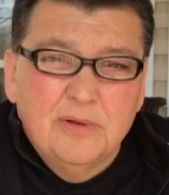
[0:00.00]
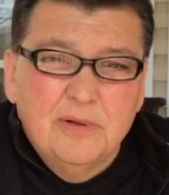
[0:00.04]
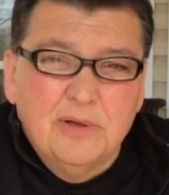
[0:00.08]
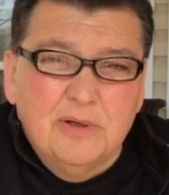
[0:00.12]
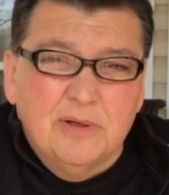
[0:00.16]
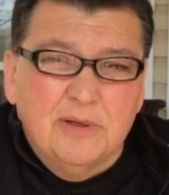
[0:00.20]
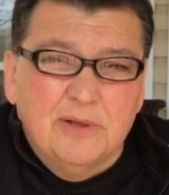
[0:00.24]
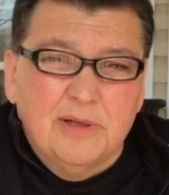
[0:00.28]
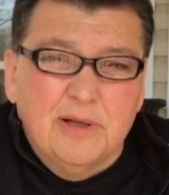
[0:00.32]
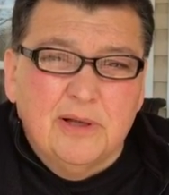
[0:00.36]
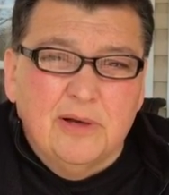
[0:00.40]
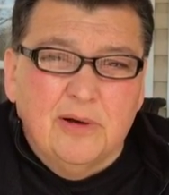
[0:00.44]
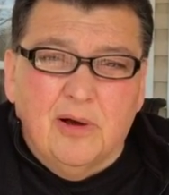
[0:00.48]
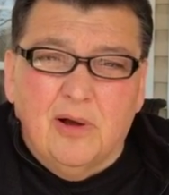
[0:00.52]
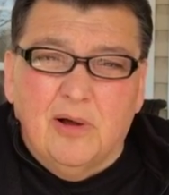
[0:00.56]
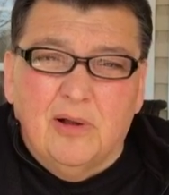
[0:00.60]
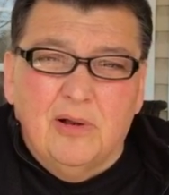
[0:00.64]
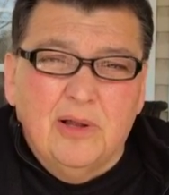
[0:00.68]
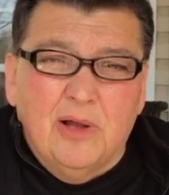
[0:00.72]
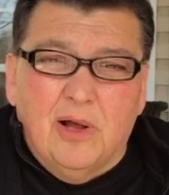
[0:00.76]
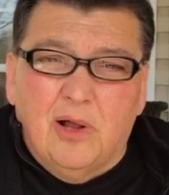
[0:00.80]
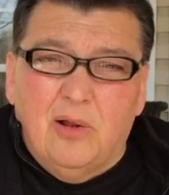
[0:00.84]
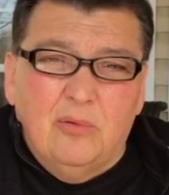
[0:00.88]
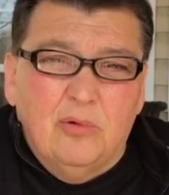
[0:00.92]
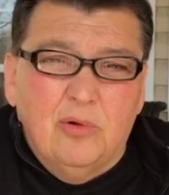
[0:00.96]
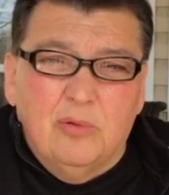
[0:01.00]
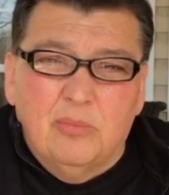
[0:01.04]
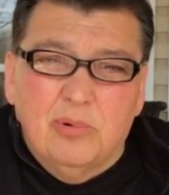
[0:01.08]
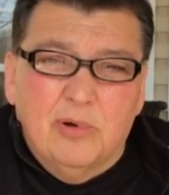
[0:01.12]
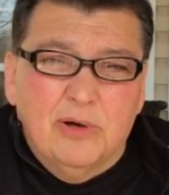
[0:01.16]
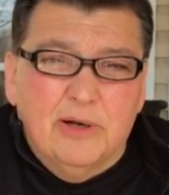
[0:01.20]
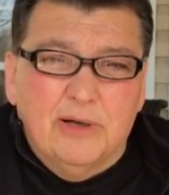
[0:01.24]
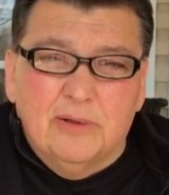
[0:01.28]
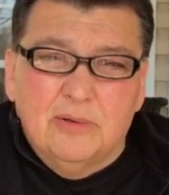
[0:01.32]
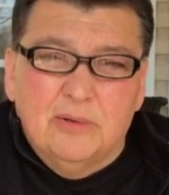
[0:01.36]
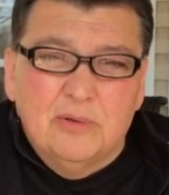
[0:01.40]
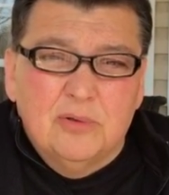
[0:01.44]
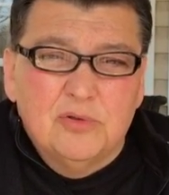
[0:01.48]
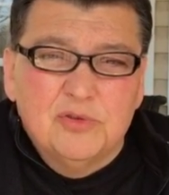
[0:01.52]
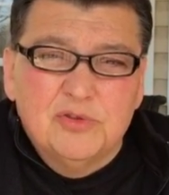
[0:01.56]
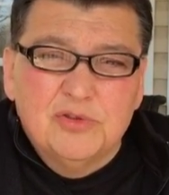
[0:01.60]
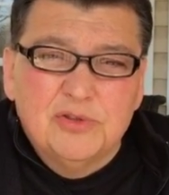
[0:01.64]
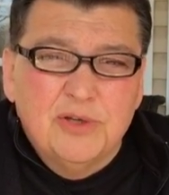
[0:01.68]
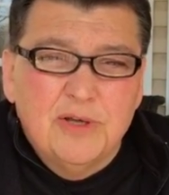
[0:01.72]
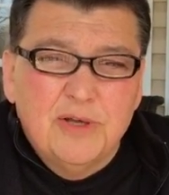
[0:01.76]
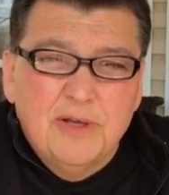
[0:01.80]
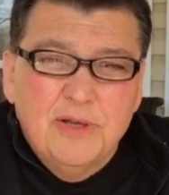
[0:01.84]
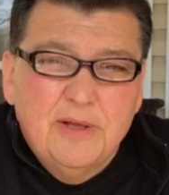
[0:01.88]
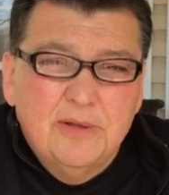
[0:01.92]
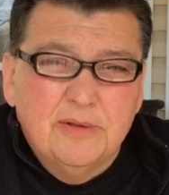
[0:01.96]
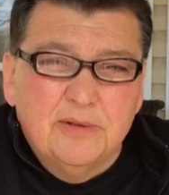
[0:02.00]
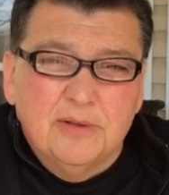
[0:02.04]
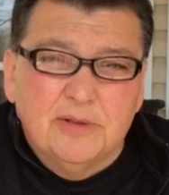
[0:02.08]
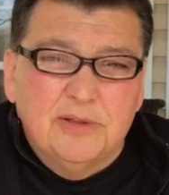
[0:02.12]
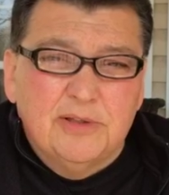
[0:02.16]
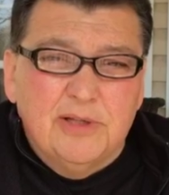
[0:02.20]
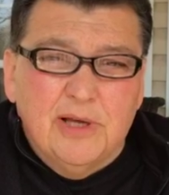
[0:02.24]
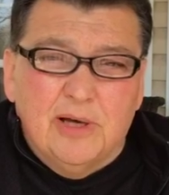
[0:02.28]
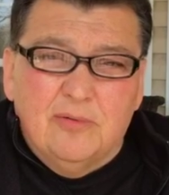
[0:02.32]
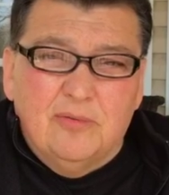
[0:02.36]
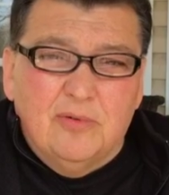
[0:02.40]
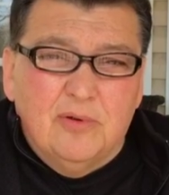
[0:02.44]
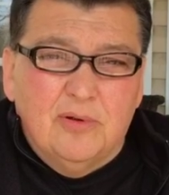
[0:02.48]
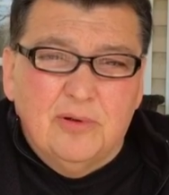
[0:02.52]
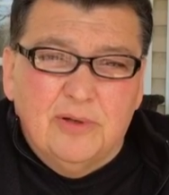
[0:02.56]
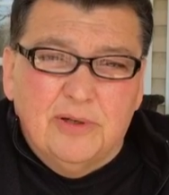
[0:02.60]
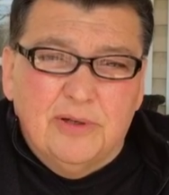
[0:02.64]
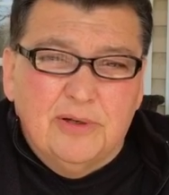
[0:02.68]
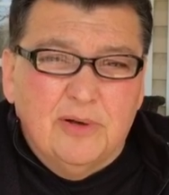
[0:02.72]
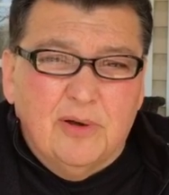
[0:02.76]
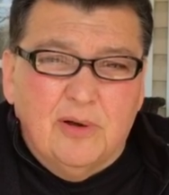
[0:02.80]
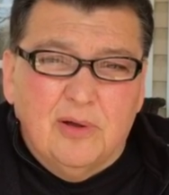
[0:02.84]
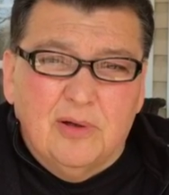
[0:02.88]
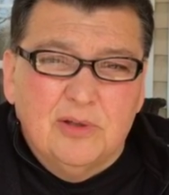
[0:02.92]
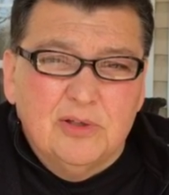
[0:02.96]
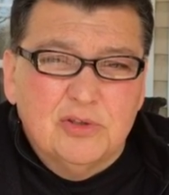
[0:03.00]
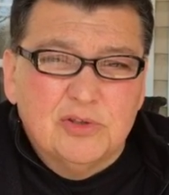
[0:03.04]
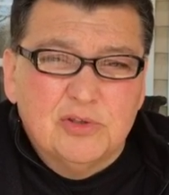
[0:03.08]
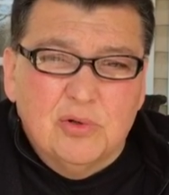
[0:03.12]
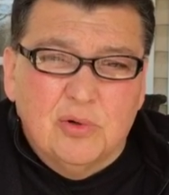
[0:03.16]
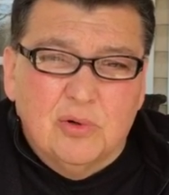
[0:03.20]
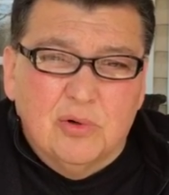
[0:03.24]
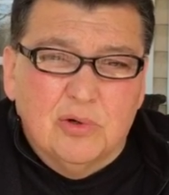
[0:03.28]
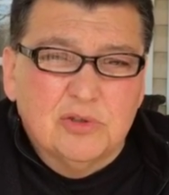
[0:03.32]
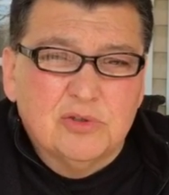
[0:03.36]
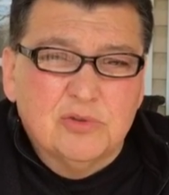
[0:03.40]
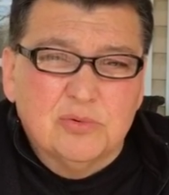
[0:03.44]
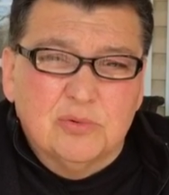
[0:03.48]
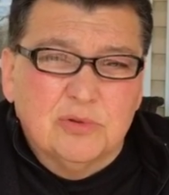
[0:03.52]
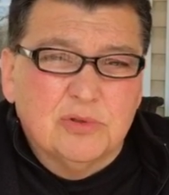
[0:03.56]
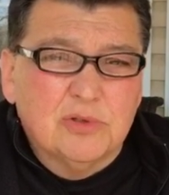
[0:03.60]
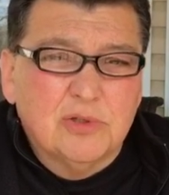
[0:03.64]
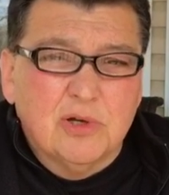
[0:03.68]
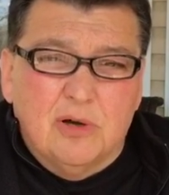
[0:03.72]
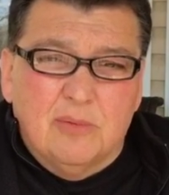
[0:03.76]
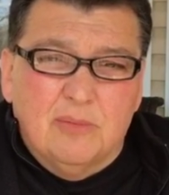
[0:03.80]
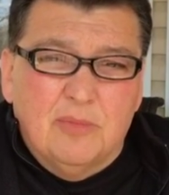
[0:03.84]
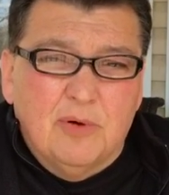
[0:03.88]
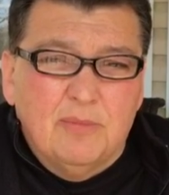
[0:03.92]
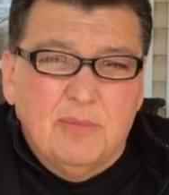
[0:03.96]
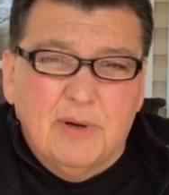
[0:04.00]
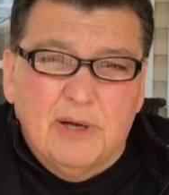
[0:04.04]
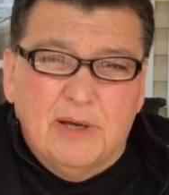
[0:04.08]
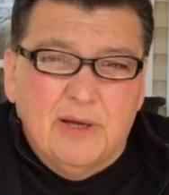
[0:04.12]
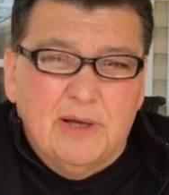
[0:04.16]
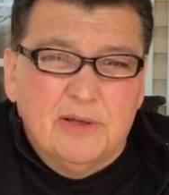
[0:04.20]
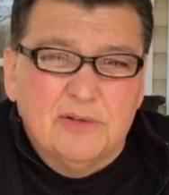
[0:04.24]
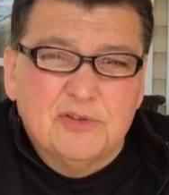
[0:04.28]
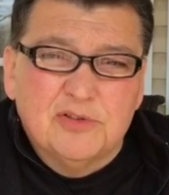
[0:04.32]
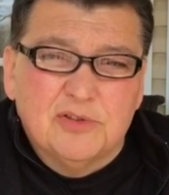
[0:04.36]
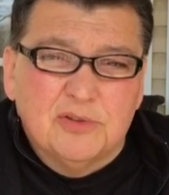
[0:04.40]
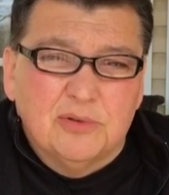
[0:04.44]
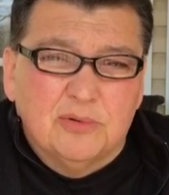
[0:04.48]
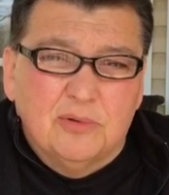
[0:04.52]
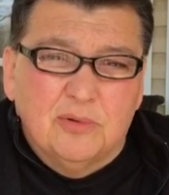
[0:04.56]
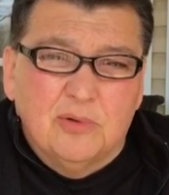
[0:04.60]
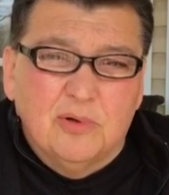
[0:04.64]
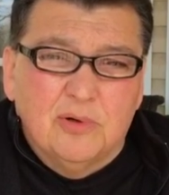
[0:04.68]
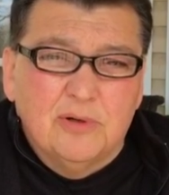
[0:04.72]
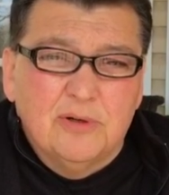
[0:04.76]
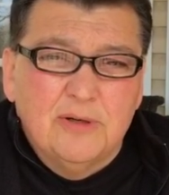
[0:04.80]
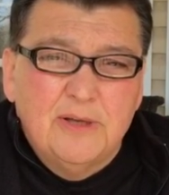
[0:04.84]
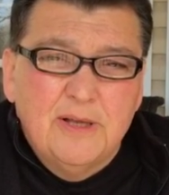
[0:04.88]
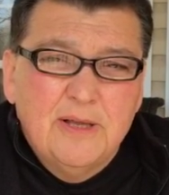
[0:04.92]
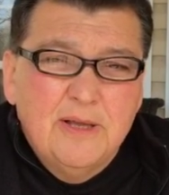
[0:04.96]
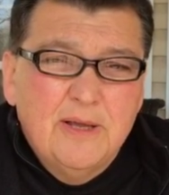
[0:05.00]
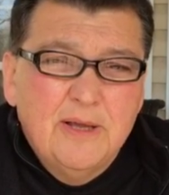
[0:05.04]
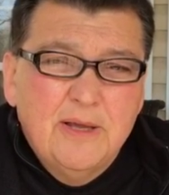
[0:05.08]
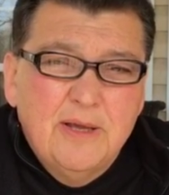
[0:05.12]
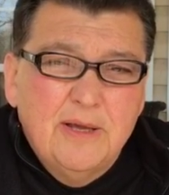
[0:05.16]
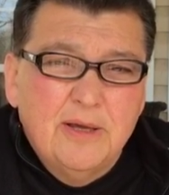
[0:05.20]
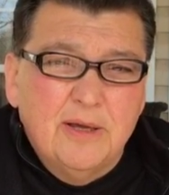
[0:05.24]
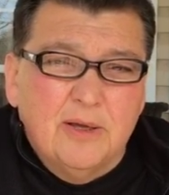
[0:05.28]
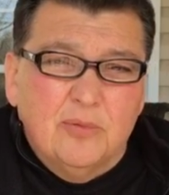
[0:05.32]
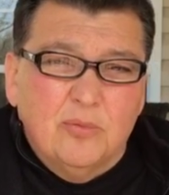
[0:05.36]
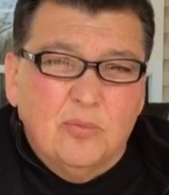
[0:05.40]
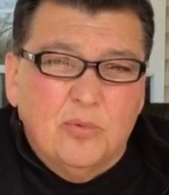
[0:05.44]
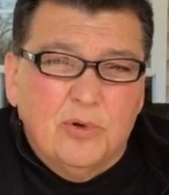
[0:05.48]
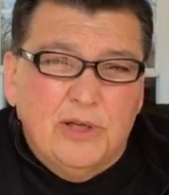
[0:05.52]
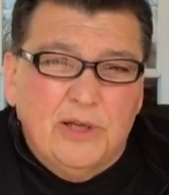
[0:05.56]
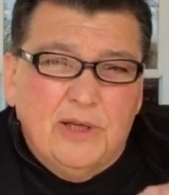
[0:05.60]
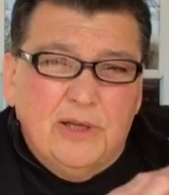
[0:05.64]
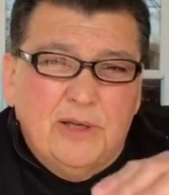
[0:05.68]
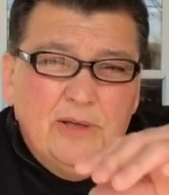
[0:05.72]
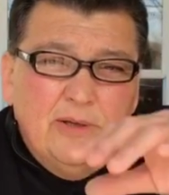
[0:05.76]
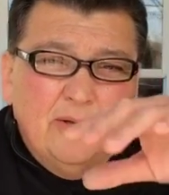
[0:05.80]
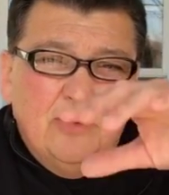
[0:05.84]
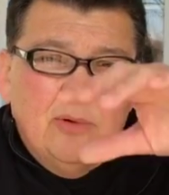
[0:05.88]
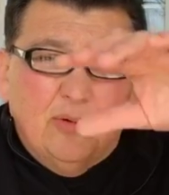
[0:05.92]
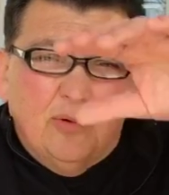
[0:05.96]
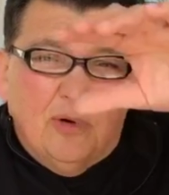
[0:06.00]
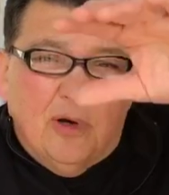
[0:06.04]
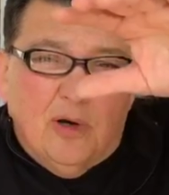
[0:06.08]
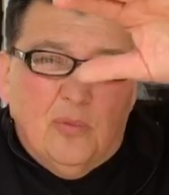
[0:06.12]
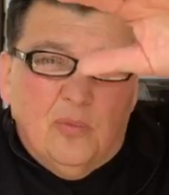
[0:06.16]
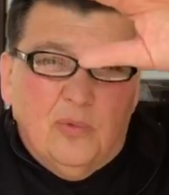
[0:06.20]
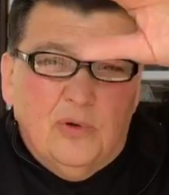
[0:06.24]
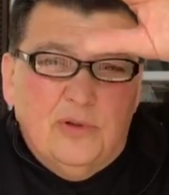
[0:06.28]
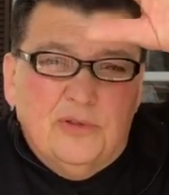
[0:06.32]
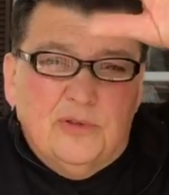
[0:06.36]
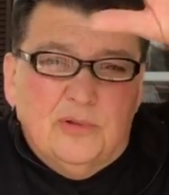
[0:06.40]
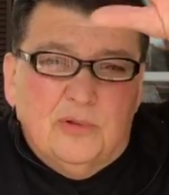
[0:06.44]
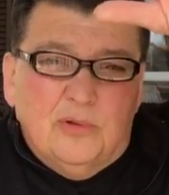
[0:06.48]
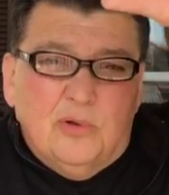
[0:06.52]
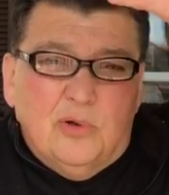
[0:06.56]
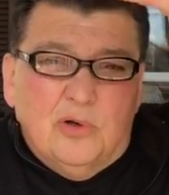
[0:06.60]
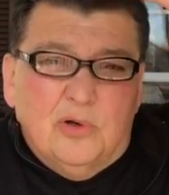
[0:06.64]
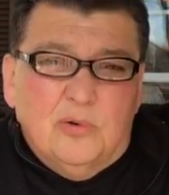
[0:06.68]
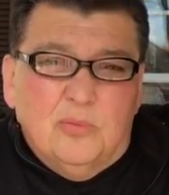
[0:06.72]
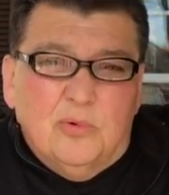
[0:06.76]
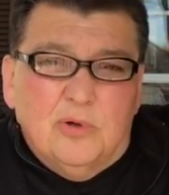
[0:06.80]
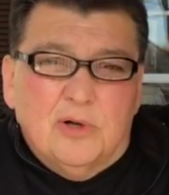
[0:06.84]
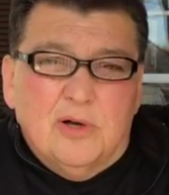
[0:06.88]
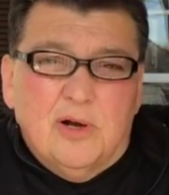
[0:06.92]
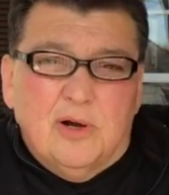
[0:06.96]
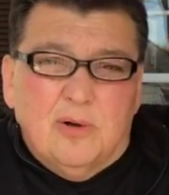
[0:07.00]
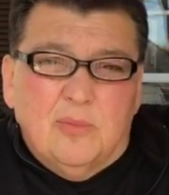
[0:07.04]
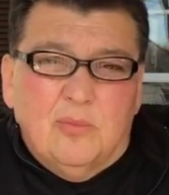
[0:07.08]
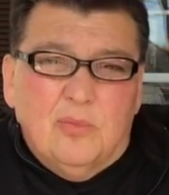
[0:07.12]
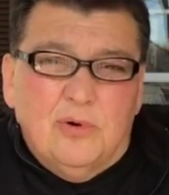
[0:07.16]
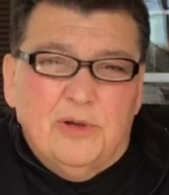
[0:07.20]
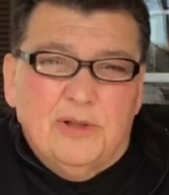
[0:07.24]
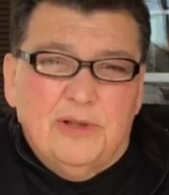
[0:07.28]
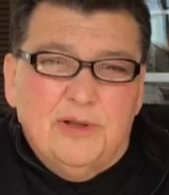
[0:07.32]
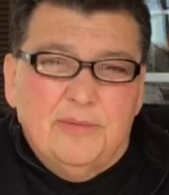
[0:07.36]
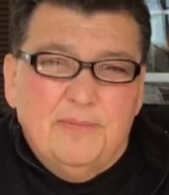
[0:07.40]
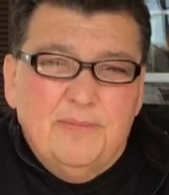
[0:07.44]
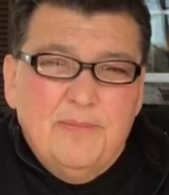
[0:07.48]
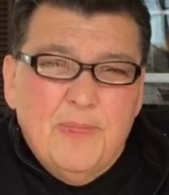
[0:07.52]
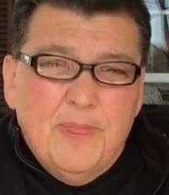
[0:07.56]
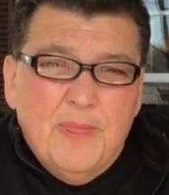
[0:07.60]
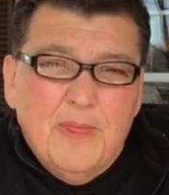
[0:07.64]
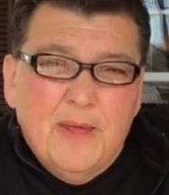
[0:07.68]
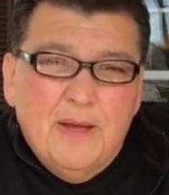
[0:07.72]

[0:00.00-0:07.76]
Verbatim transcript: and then all hell will break loose. The devil and all his hordes would come up against the Lord and we who are with the Lord will come with him.